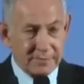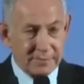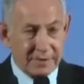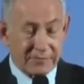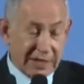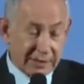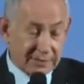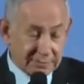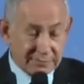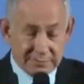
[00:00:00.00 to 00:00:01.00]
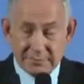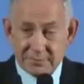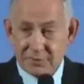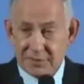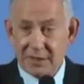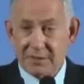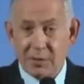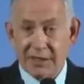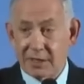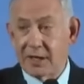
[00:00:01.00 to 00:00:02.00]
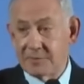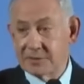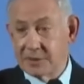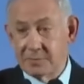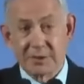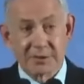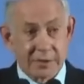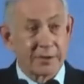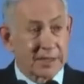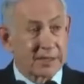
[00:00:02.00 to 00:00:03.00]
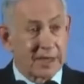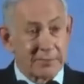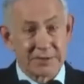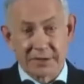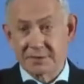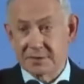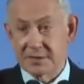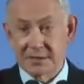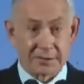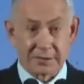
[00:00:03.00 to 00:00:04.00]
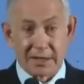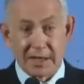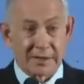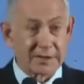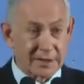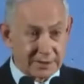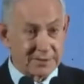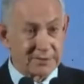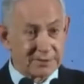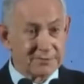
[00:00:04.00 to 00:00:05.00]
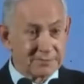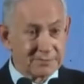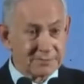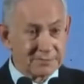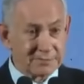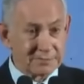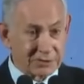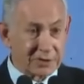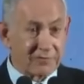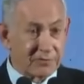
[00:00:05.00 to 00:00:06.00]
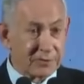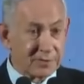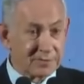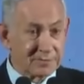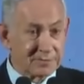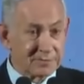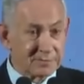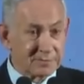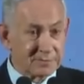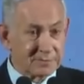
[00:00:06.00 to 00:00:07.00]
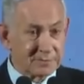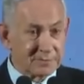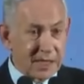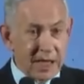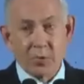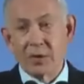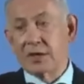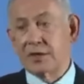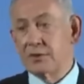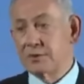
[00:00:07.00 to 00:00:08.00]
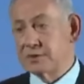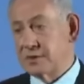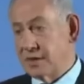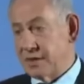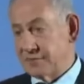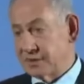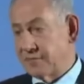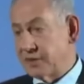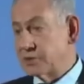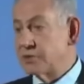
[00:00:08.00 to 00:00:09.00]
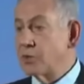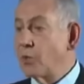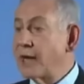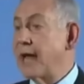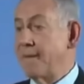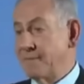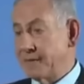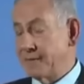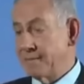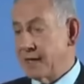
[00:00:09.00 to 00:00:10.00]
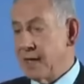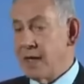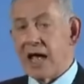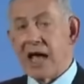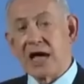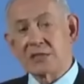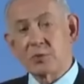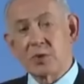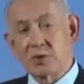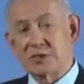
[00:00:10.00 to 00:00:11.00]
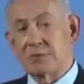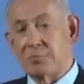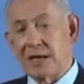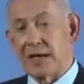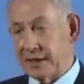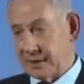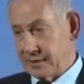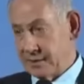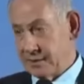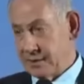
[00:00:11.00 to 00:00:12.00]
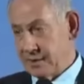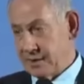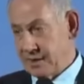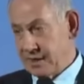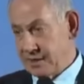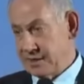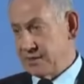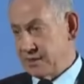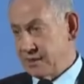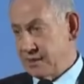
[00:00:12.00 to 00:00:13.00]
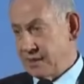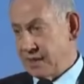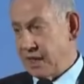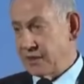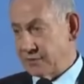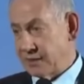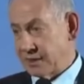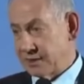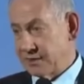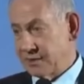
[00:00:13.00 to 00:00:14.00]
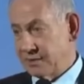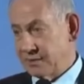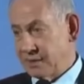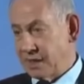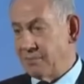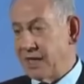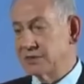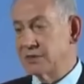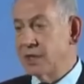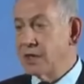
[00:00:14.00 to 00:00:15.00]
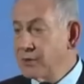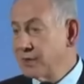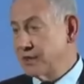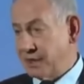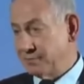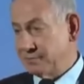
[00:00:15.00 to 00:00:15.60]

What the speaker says: In fact, you see quite the opposite because you don't get that much exercise, certainly not in tunnels. But you get food. And we're accused of starvation. So what happened? As we were supplying these aid trucks, Hamas looted them.